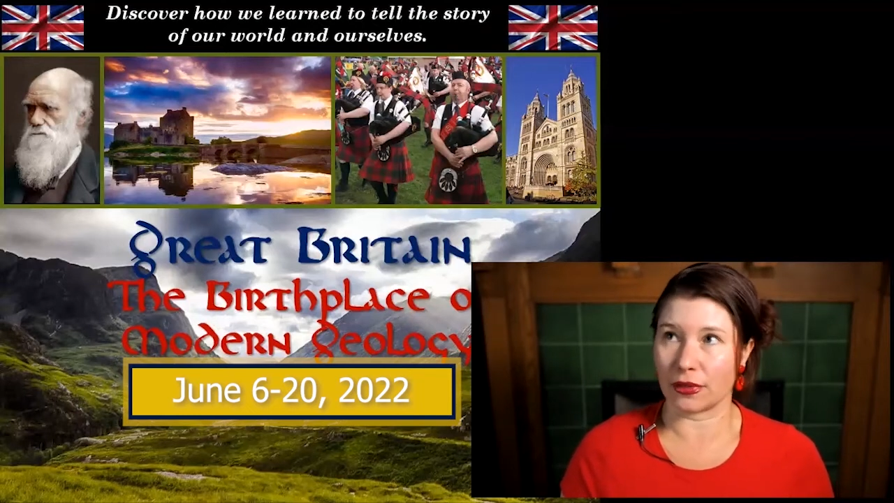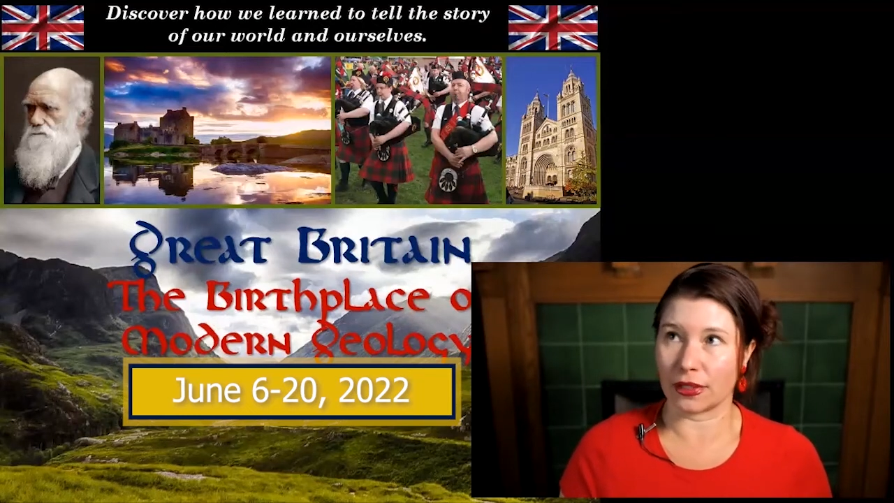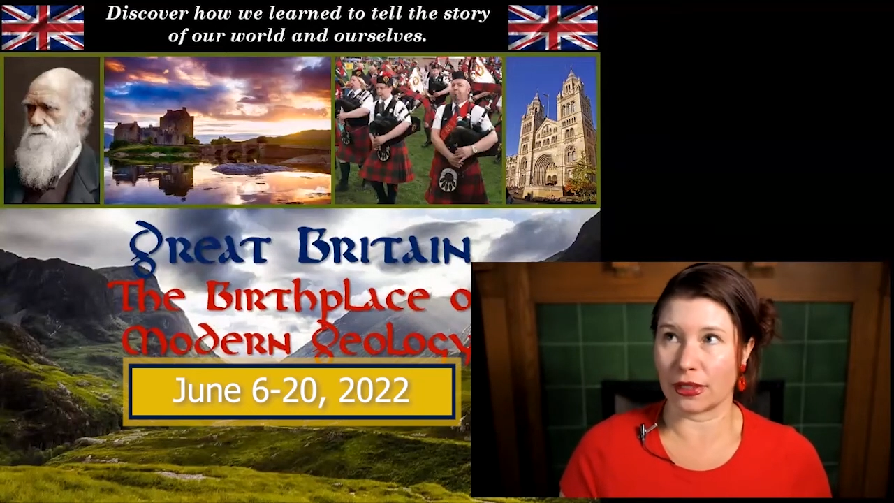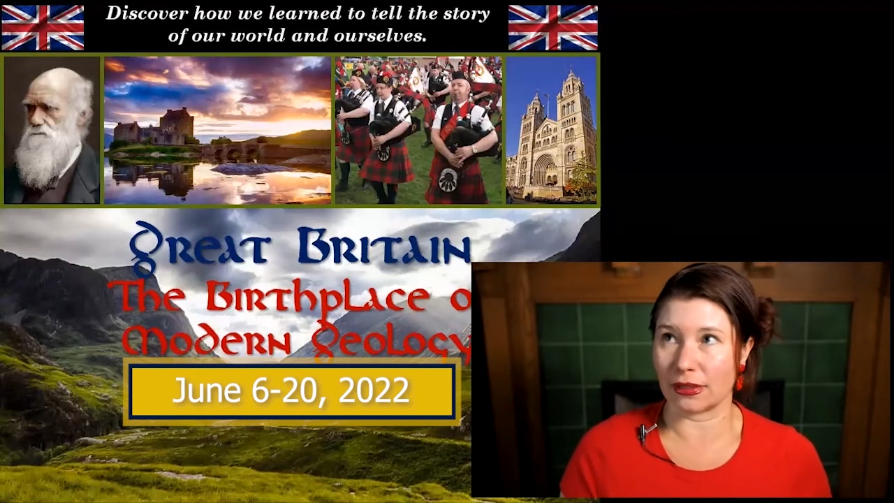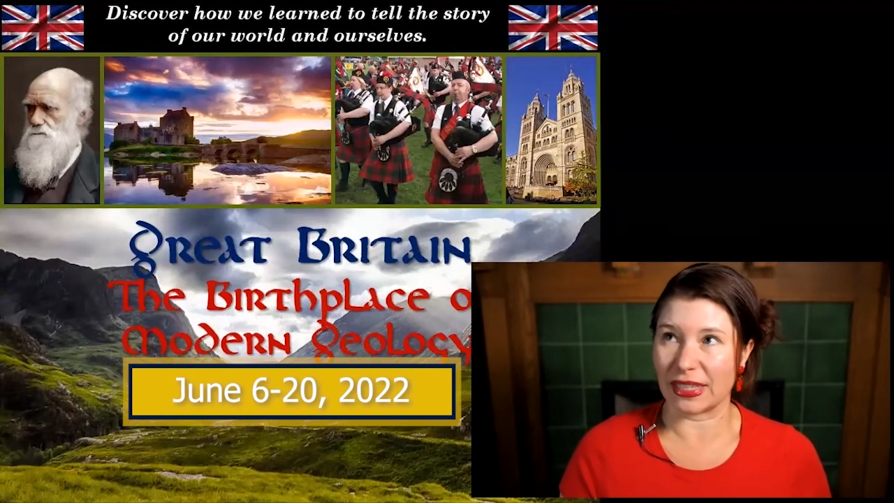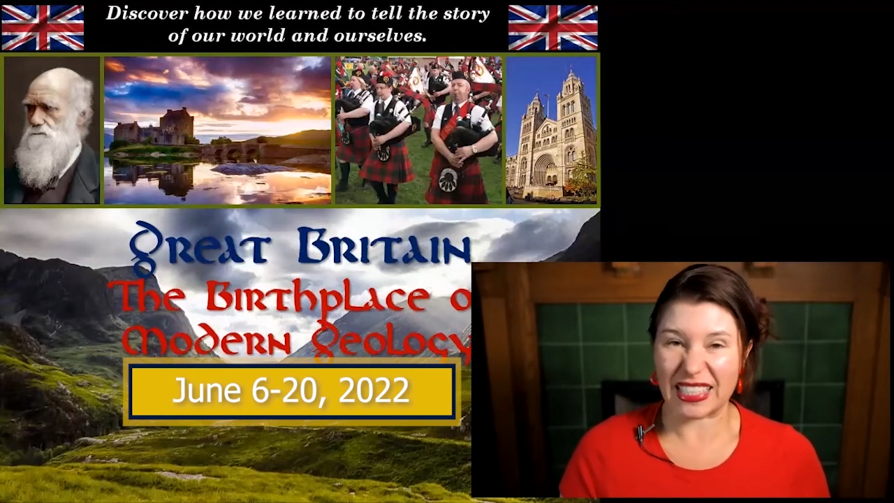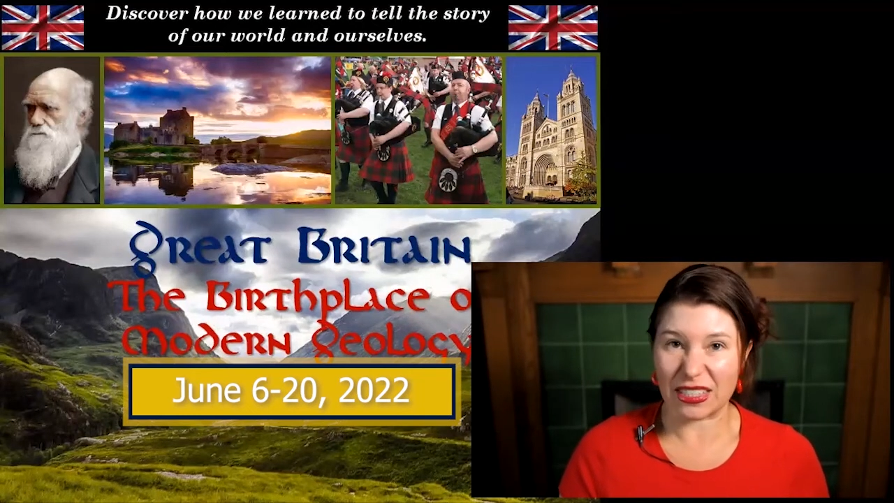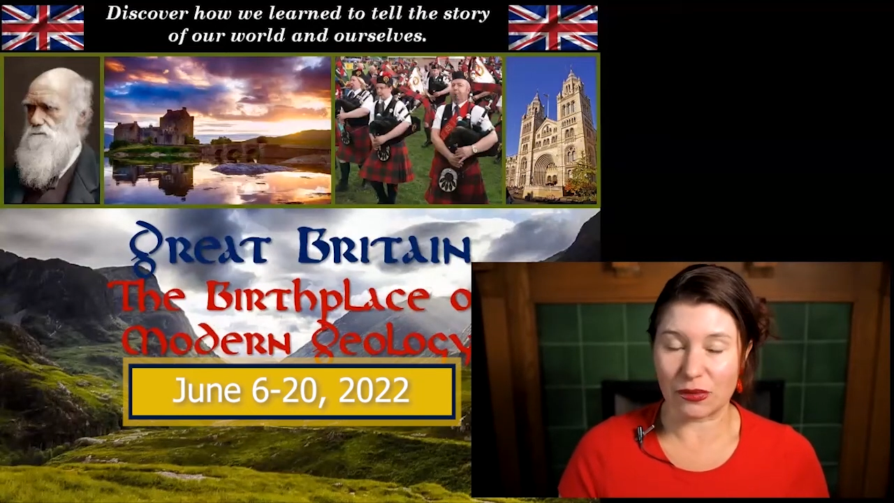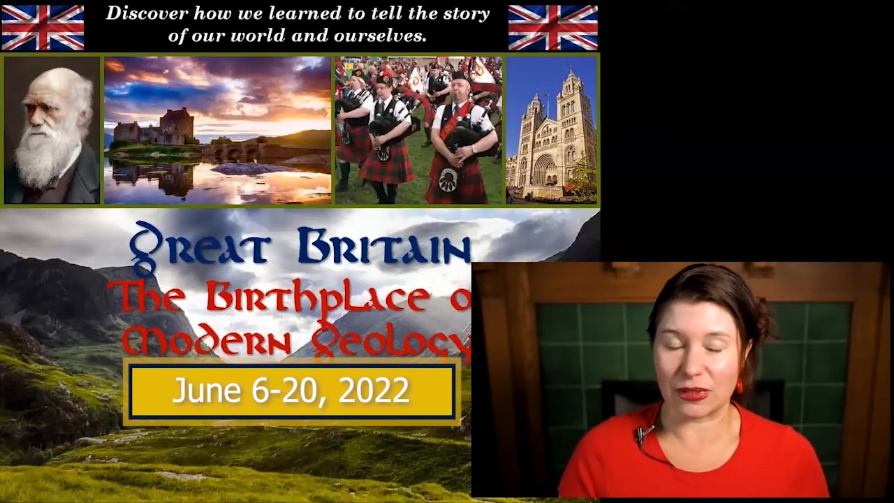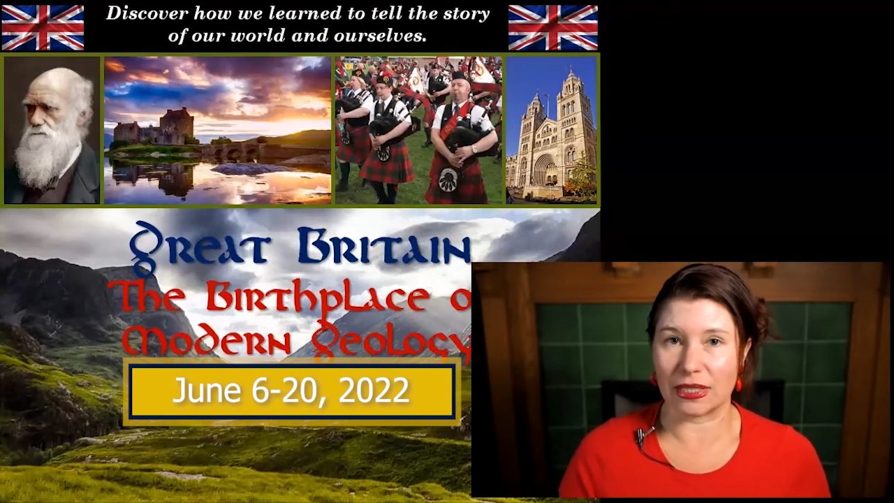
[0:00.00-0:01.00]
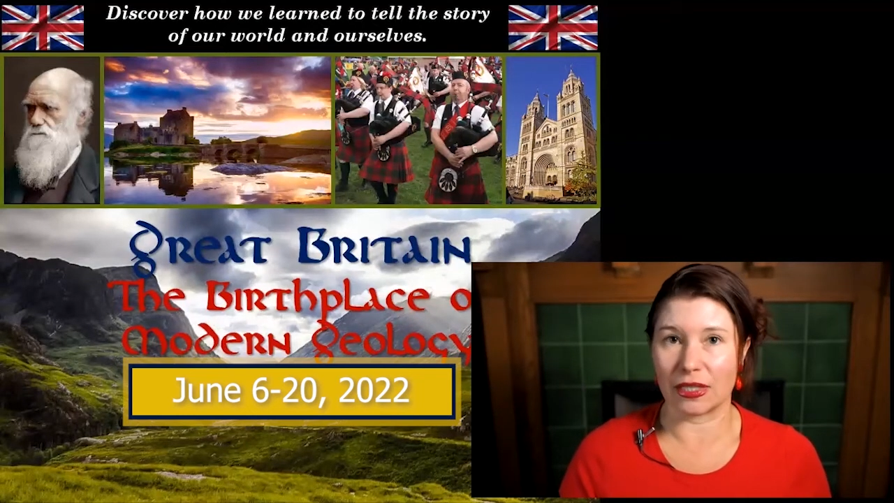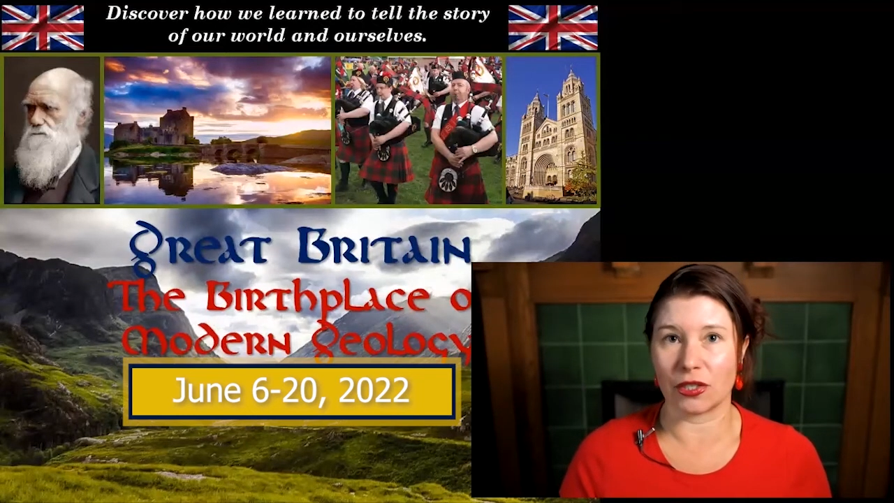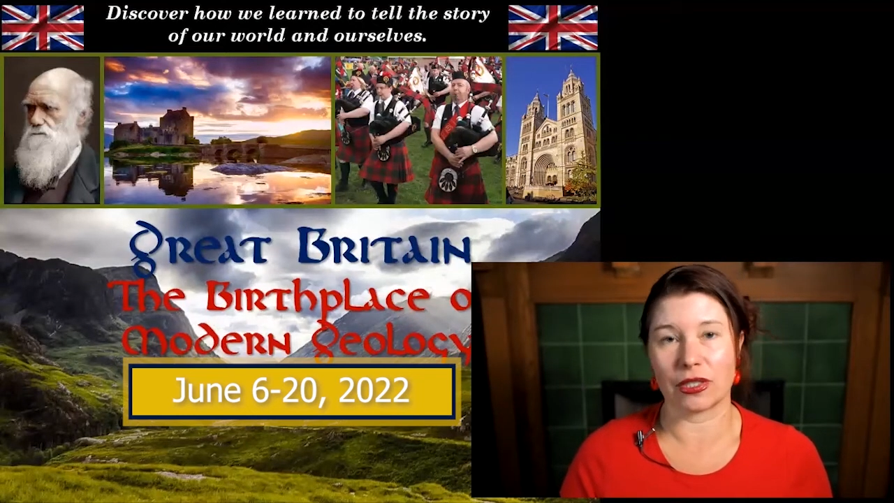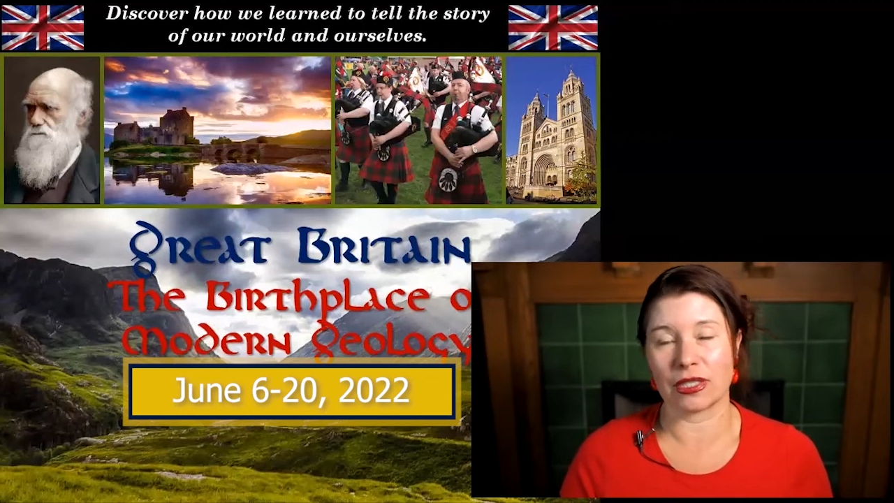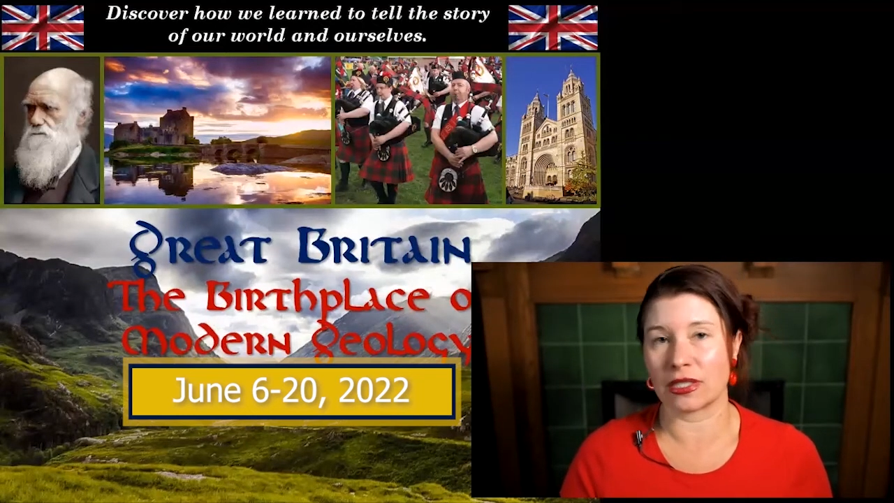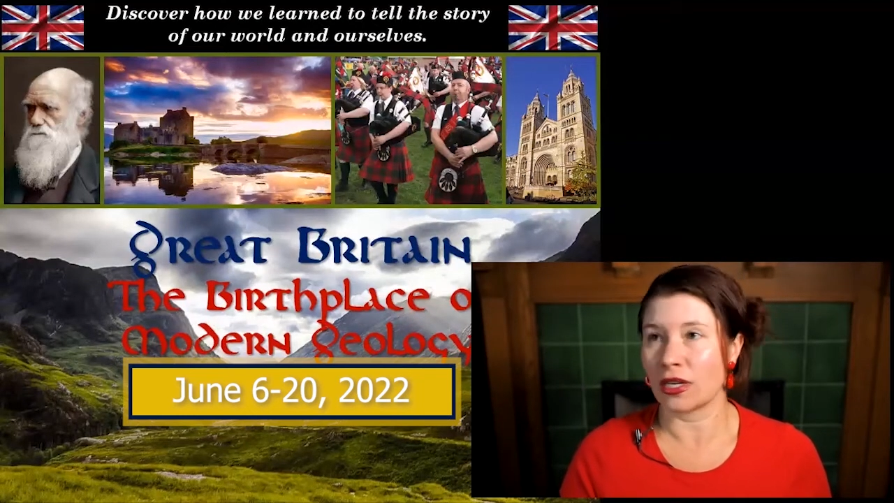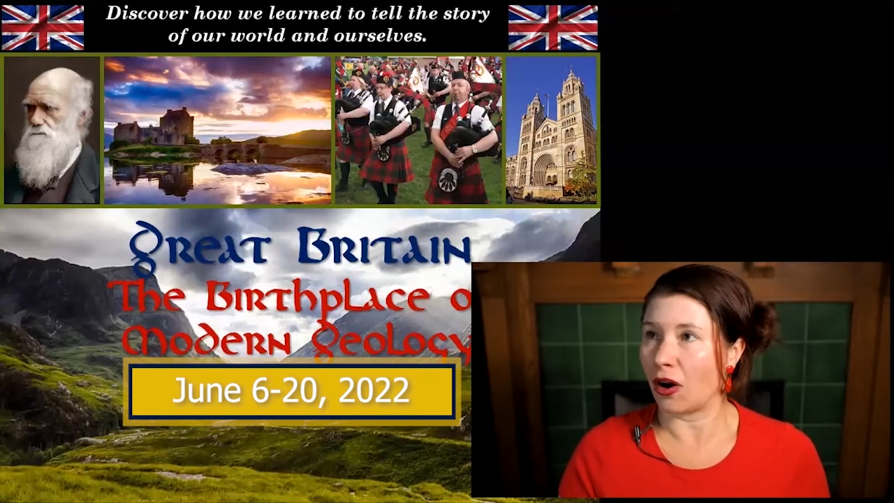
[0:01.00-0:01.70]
the late 1700s,